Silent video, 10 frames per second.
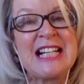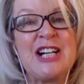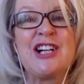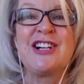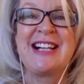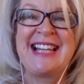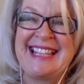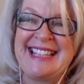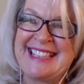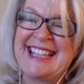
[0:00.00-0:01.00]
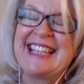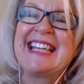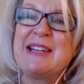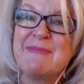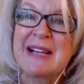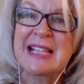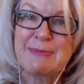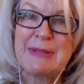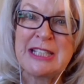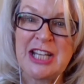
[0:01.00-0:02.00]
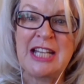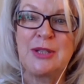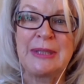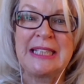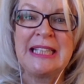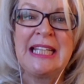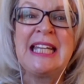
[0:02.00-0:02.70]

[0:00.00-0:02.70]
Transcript: Oh, and it must be genuine.